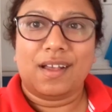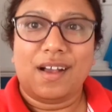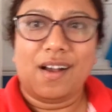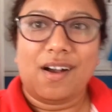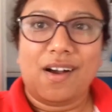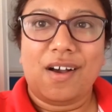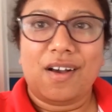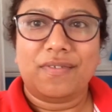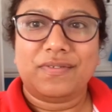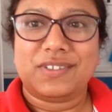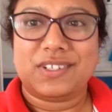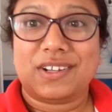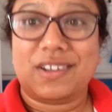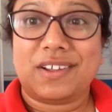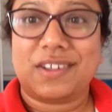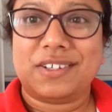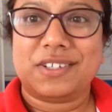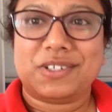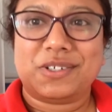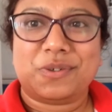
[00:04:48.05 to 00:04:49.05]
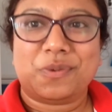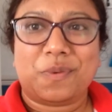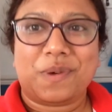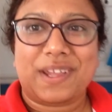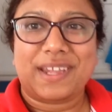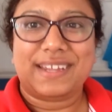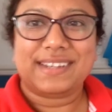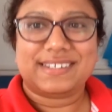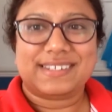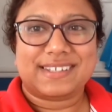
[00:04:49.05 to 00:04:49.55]
After lunch,
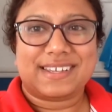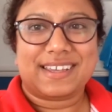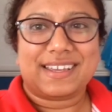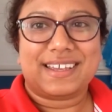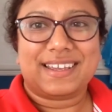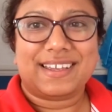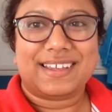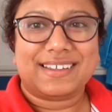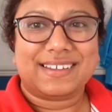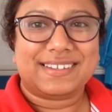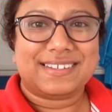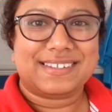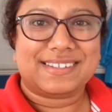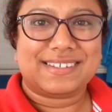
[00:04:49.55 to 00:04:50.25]
we did